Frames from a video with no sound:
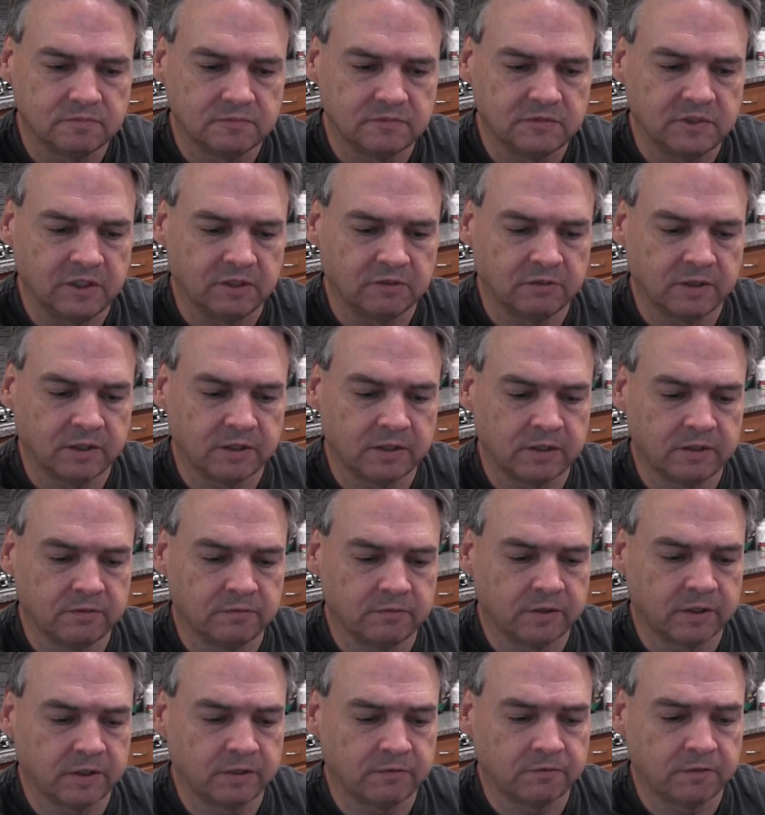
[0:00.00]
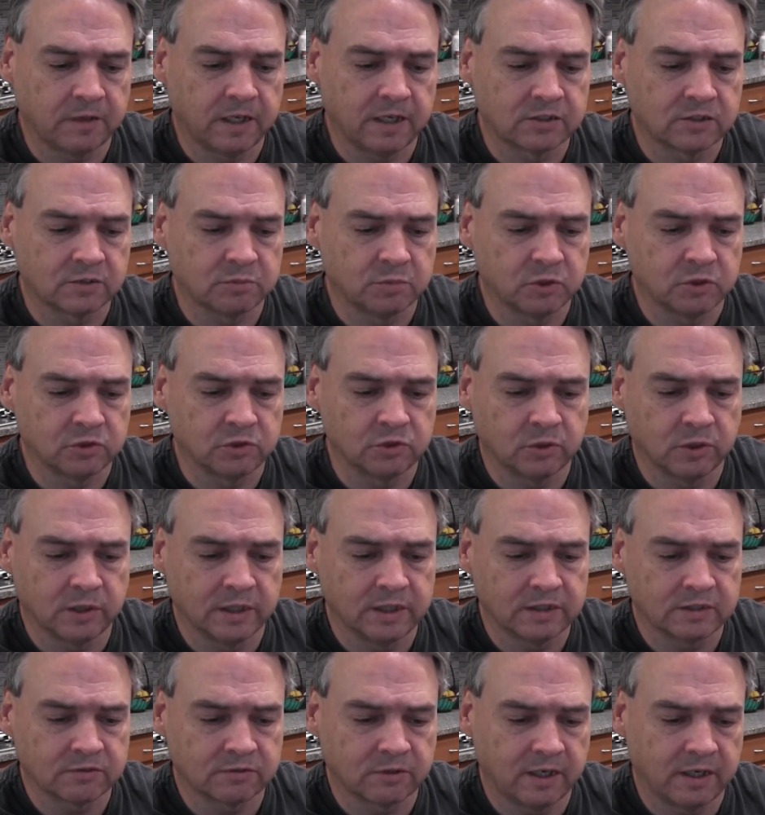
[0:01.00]
very, very flexible
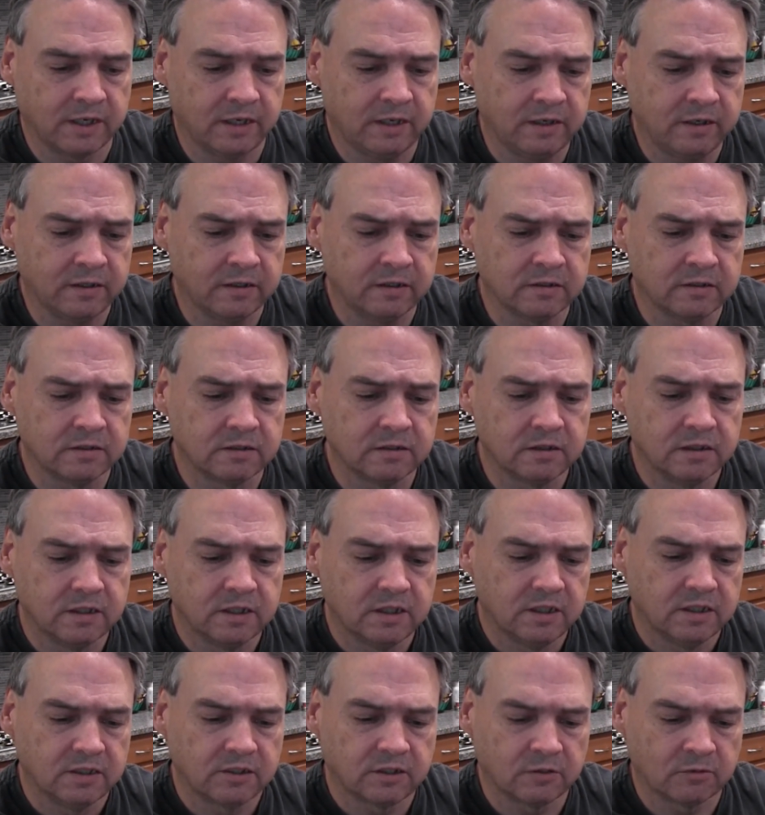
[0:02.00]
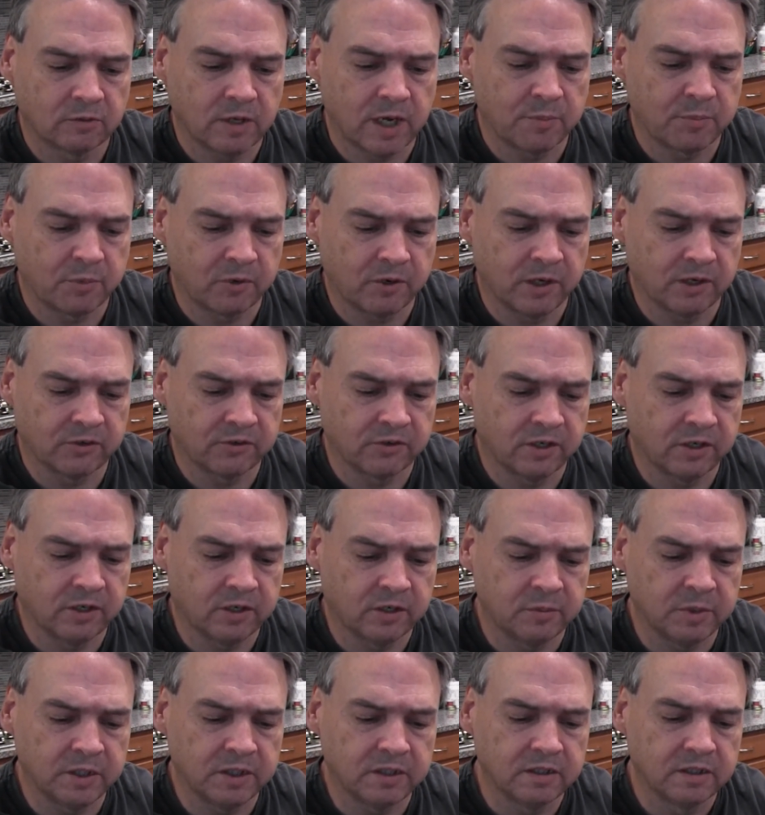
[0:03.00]
joints right here to wrap around your
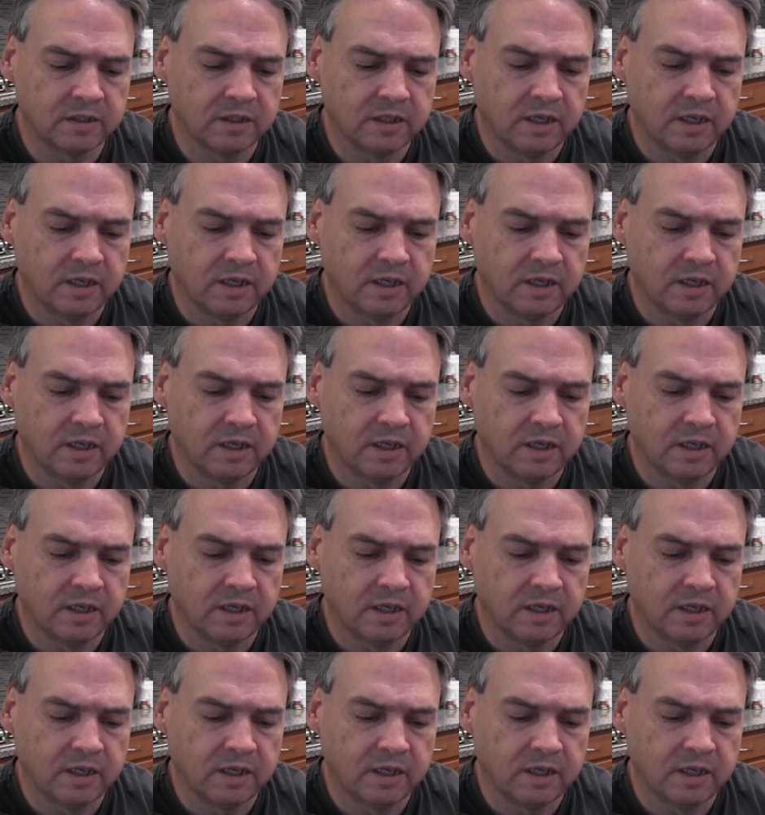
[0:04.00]
helmet,